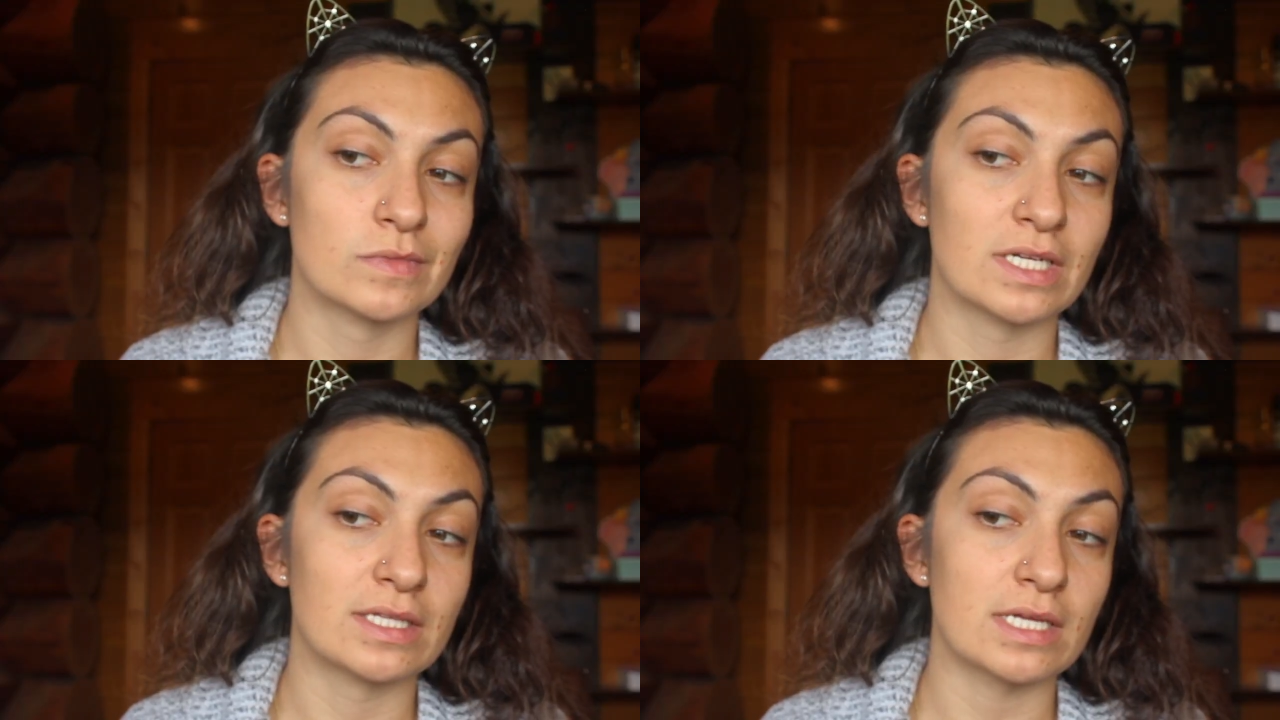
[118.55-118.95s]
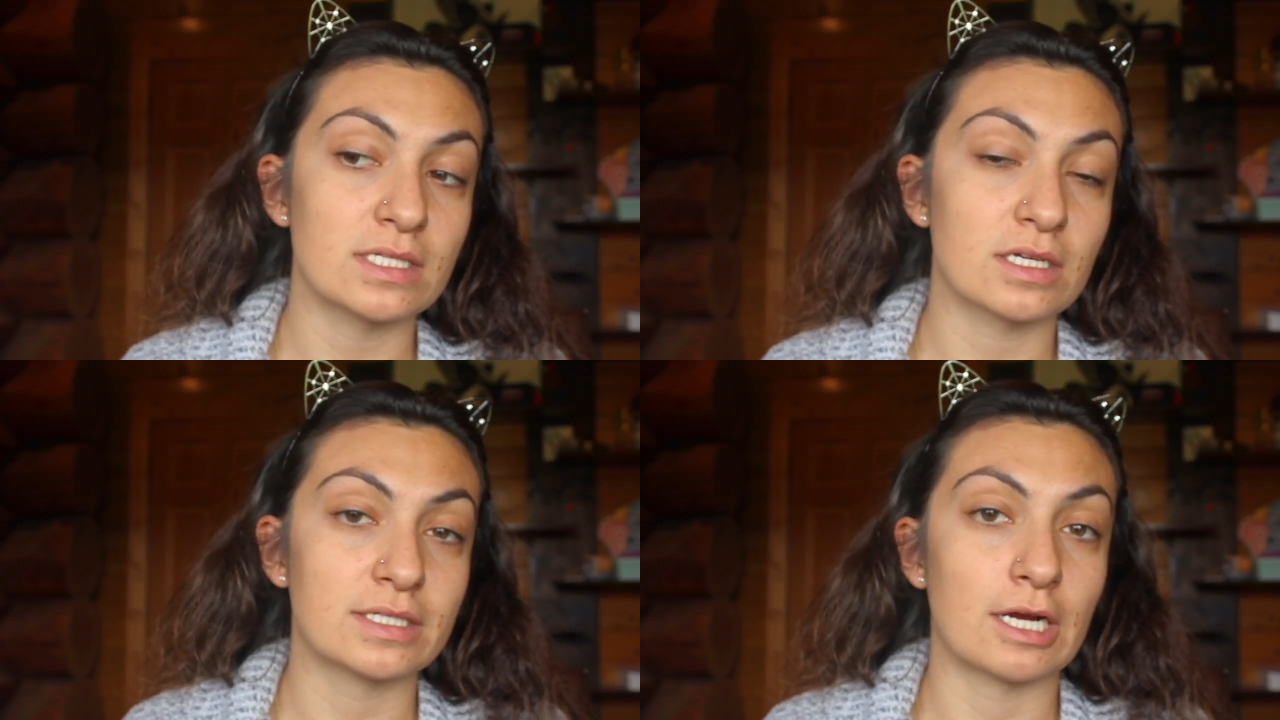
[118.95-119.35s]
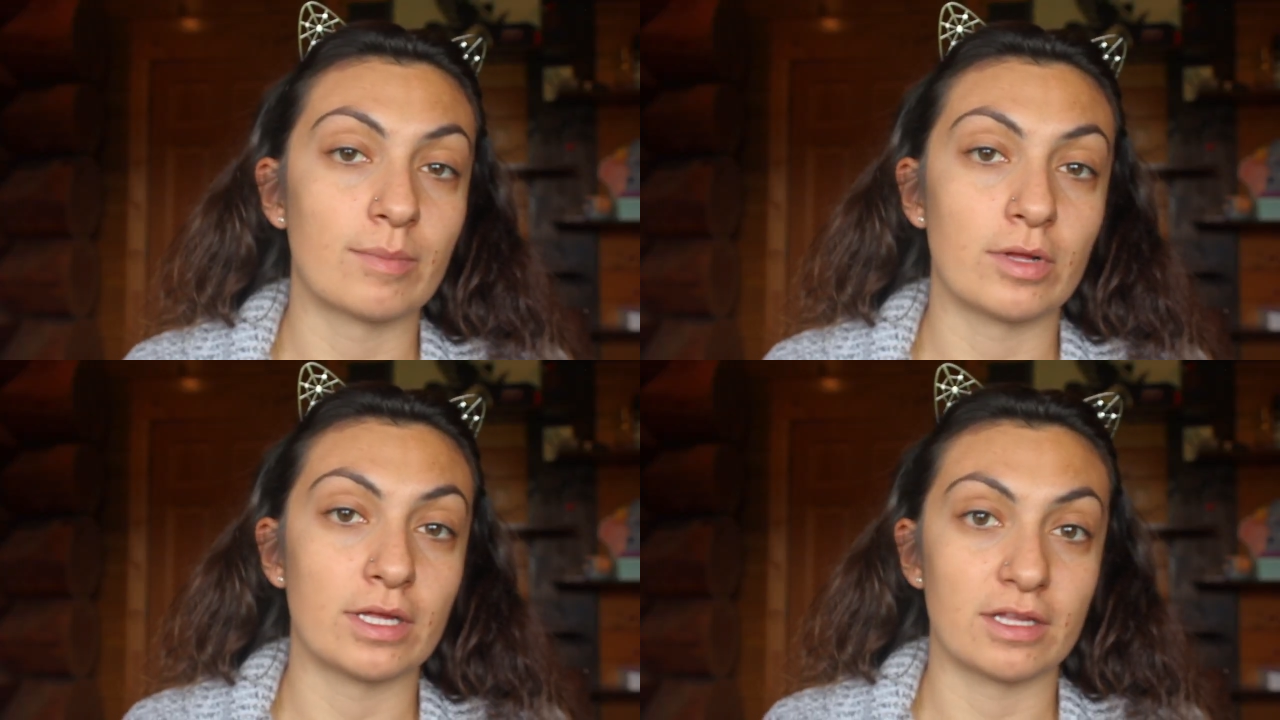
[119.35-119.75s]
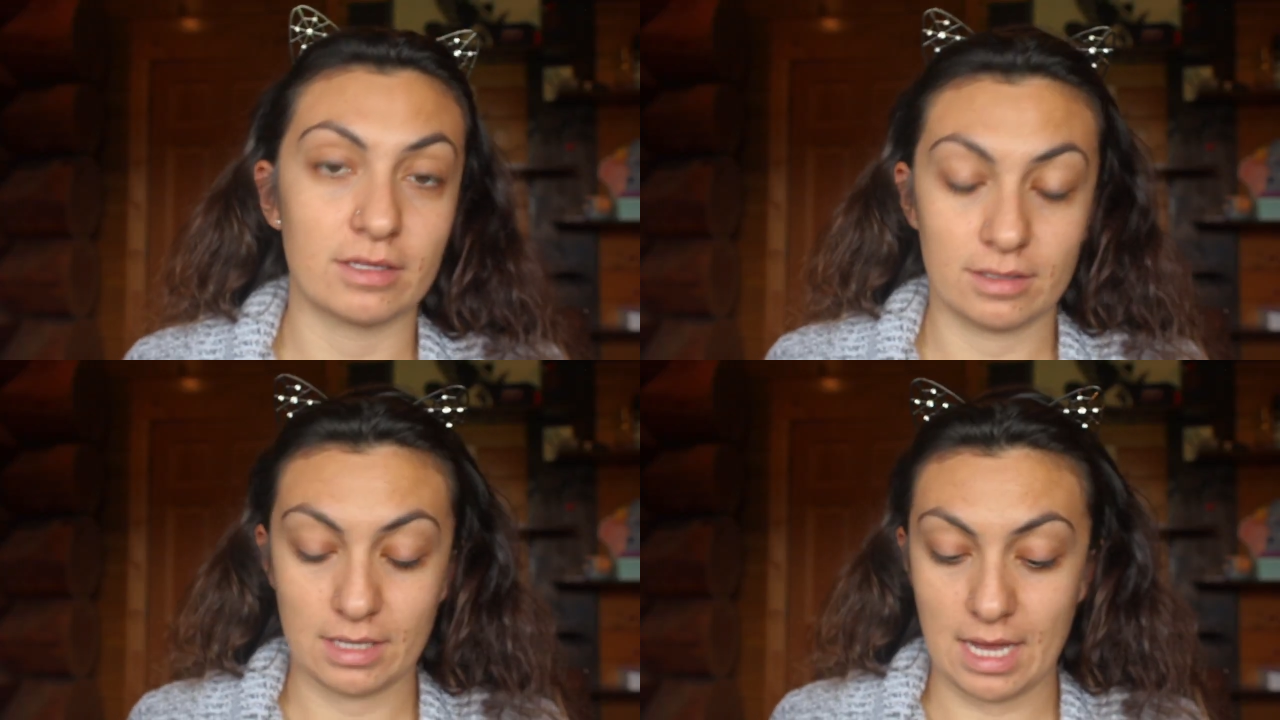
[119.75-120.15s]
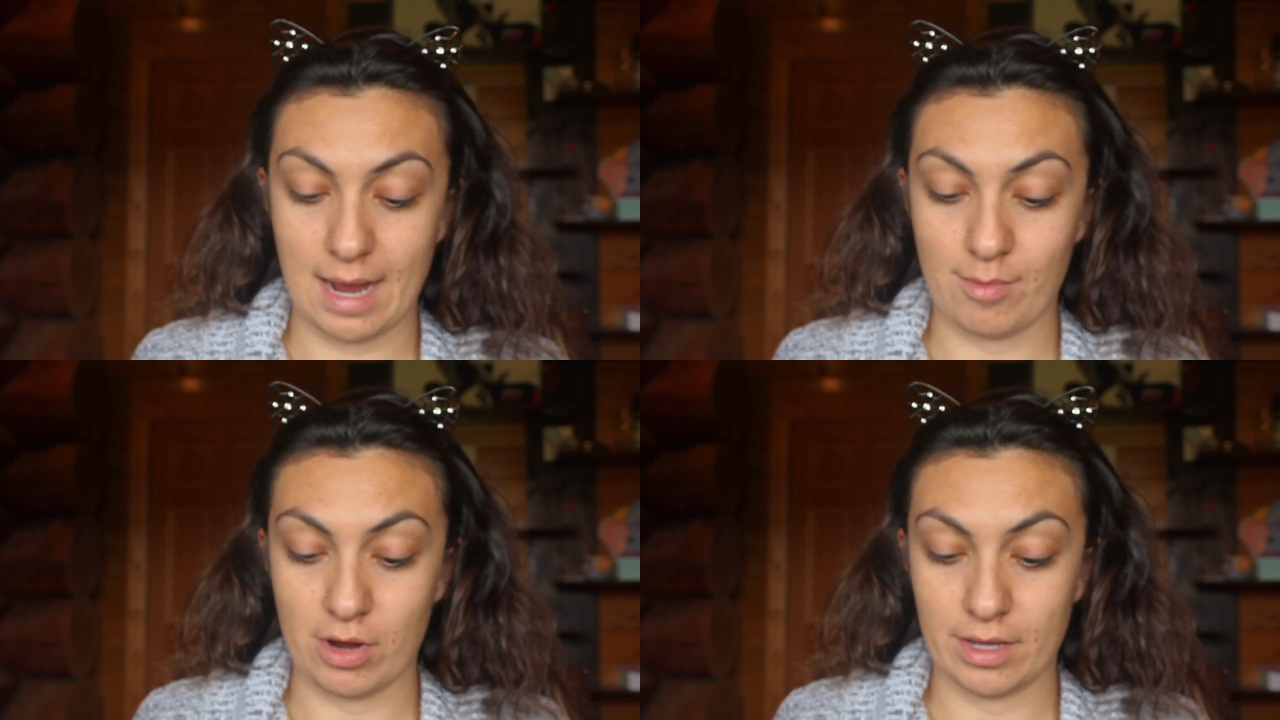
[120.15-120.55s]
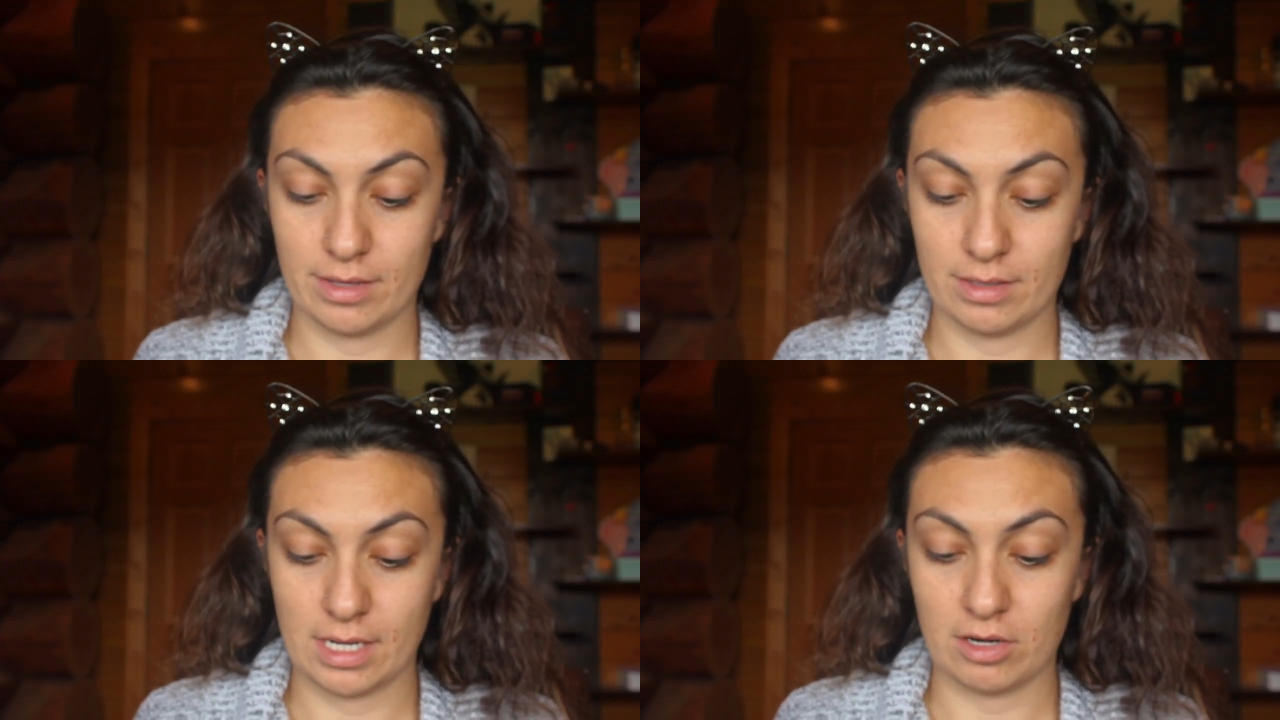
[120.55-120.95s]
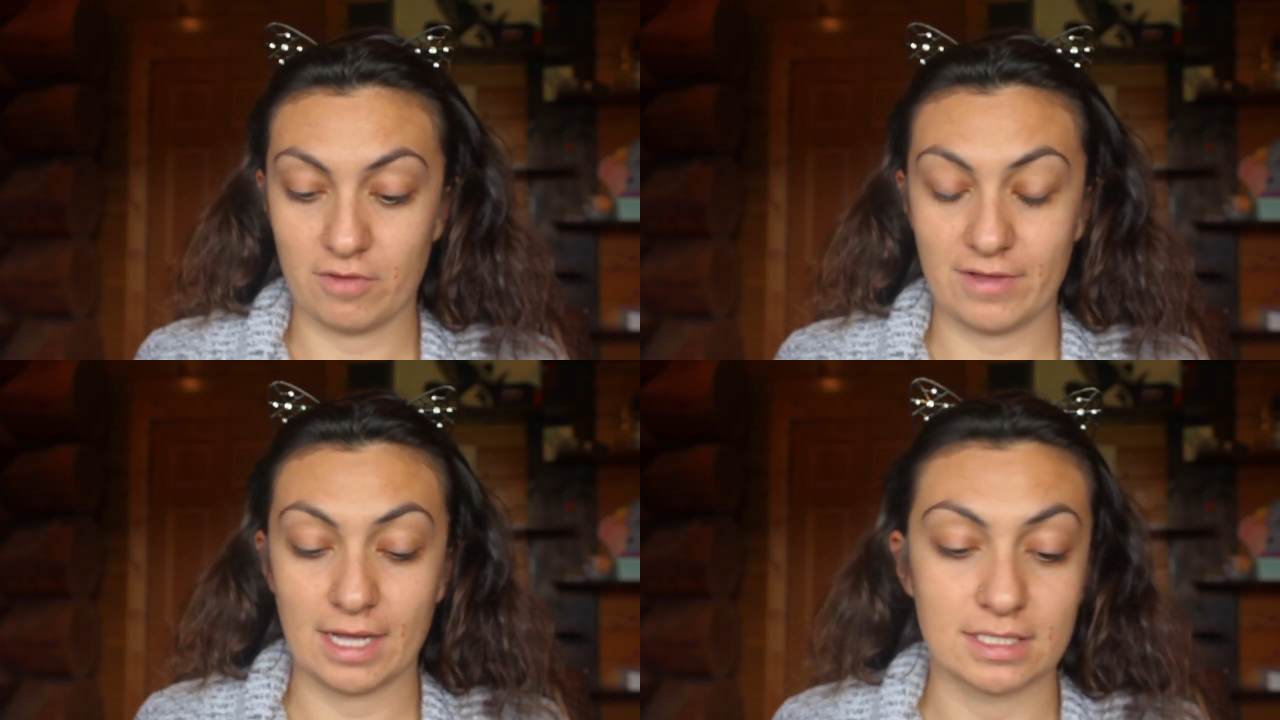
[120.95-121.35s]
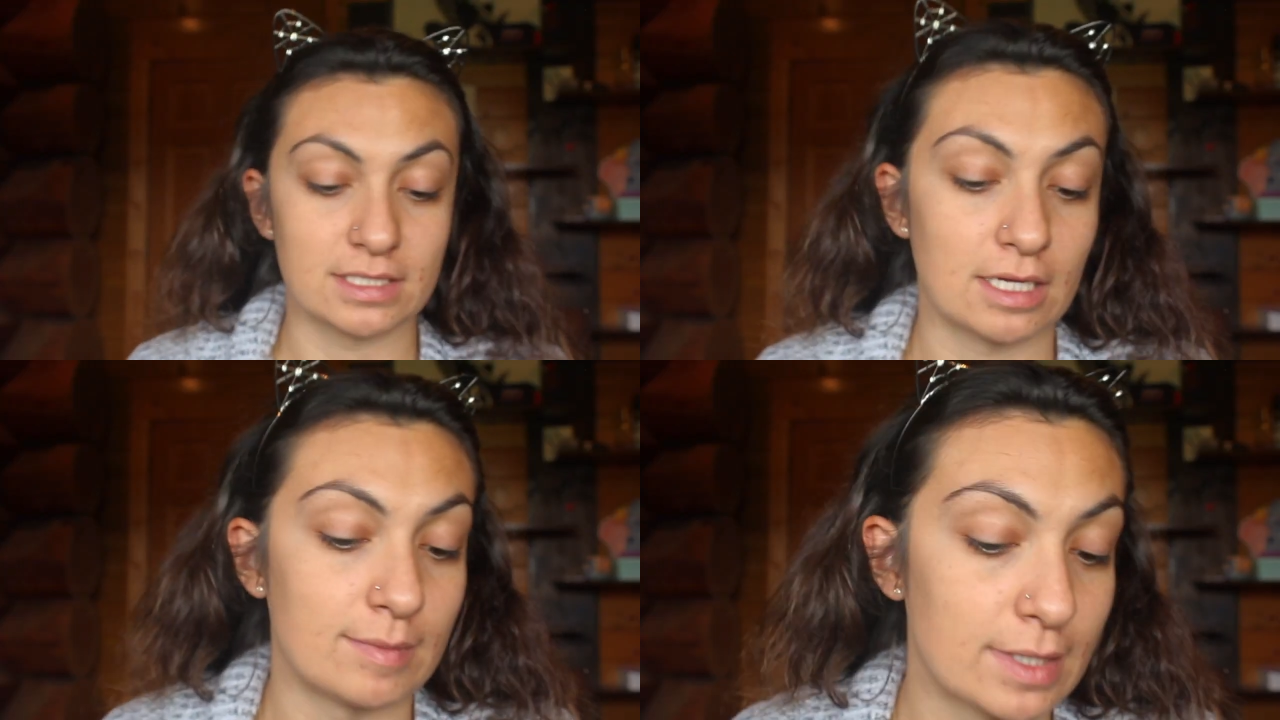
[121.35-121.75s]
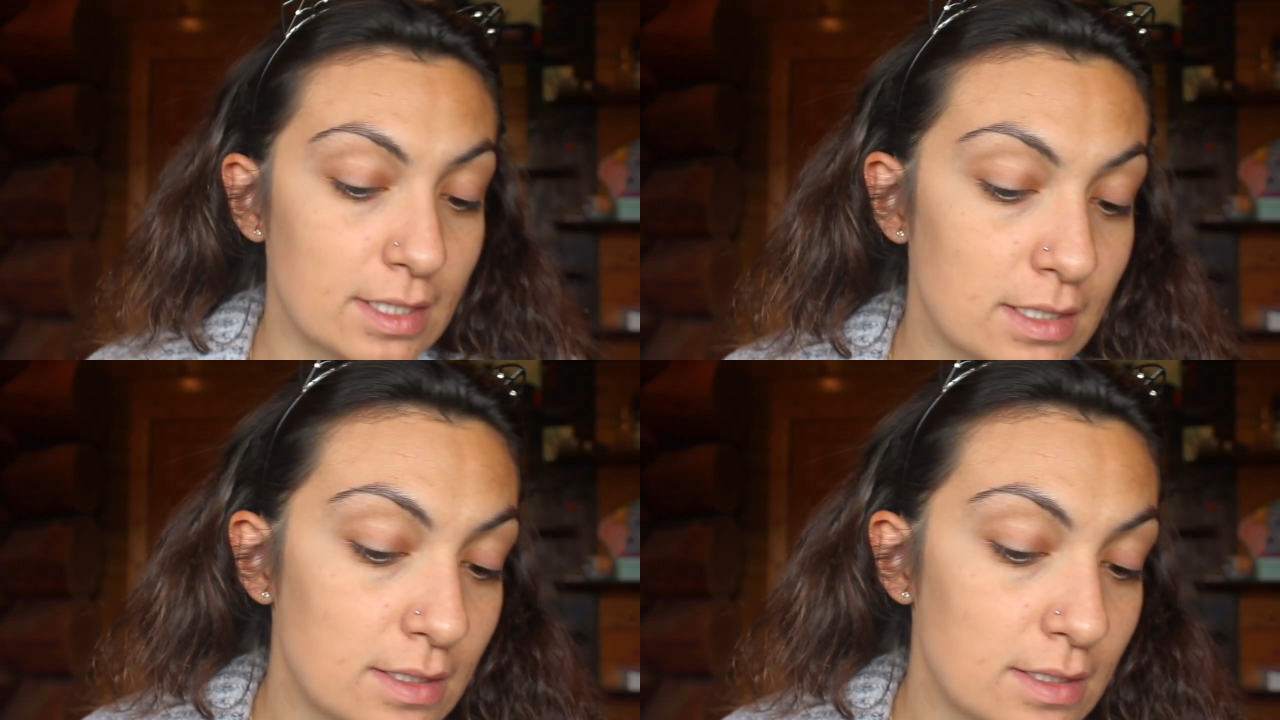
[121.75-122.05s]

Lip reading: It doesn't look terrible on camera. I don't know if you guys can tell, but